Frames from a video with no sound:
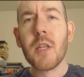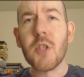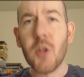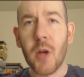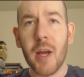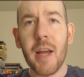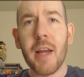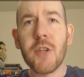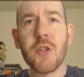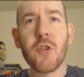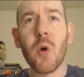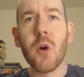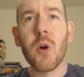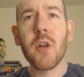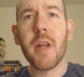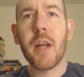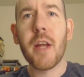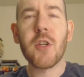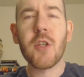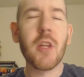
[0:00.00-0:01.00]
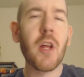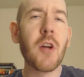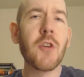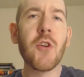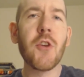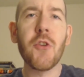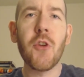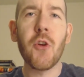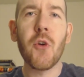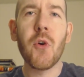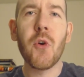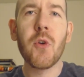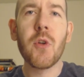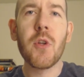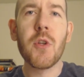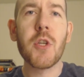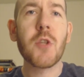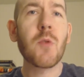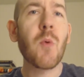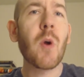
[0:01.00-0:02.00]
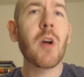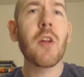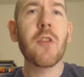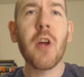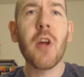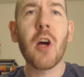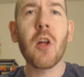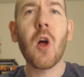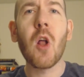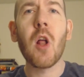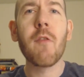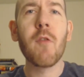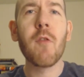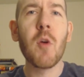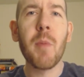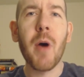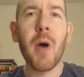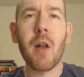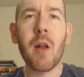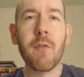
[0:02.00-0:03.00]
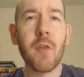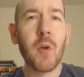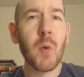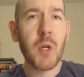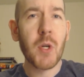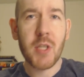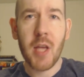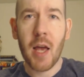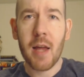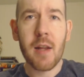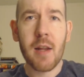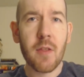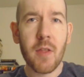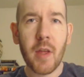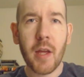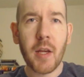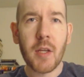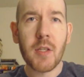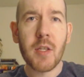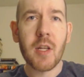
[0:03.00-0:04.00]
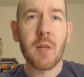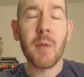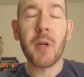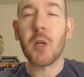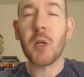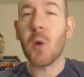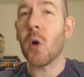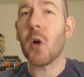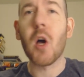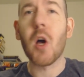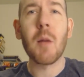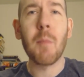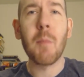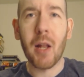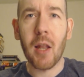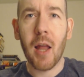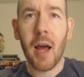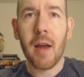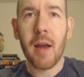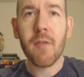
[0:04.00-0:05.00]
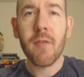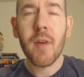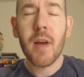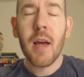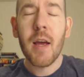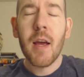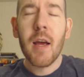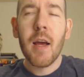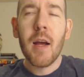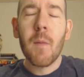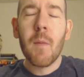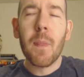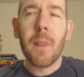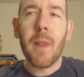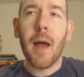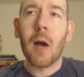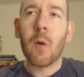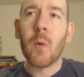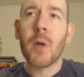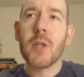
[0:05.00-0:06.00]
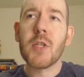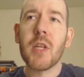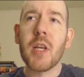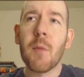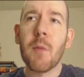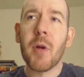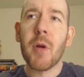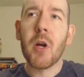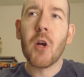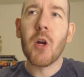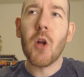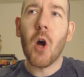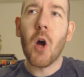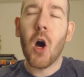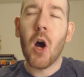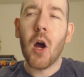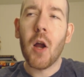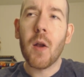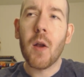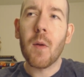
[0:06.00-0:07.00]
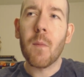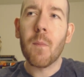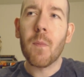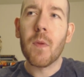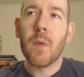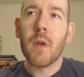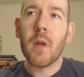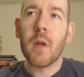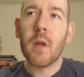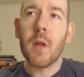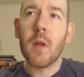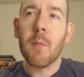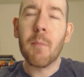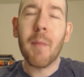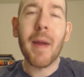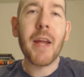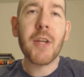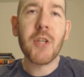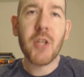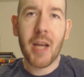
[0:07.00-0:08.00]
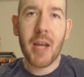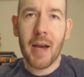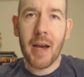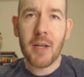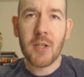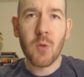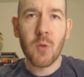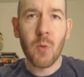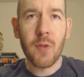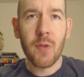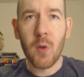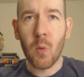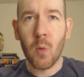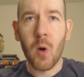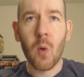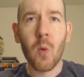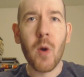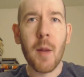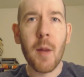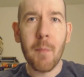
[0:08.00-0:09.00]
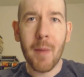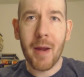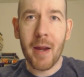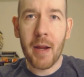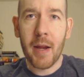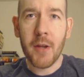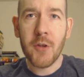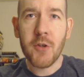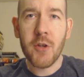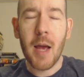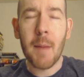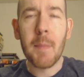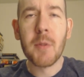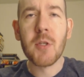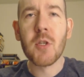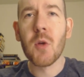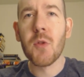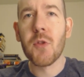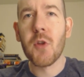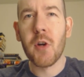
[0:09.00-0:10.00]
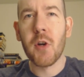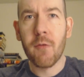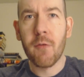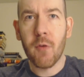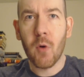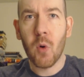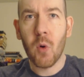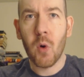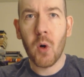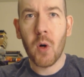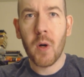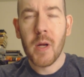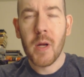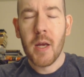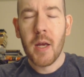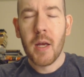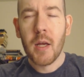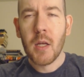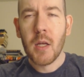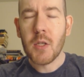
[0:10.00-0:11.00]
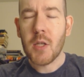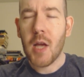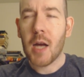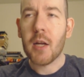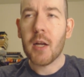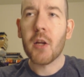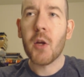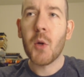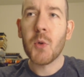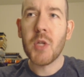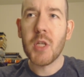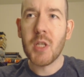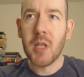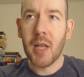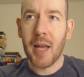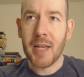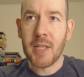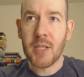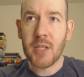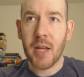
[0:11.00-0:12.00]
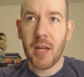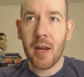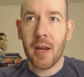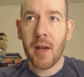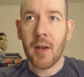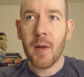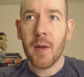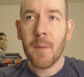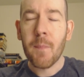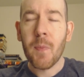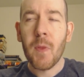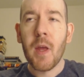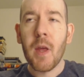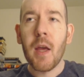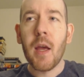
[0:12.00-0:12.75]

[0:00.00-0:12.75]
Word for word: So hey, it's Jordan, Ancient Literature Dude. Just wanted to tell all of you about a few exciting things that have been going on in my life. I recently appeared on Magecast with the Well-Read Mage, episode 34, Sakaguchi's Last Stand,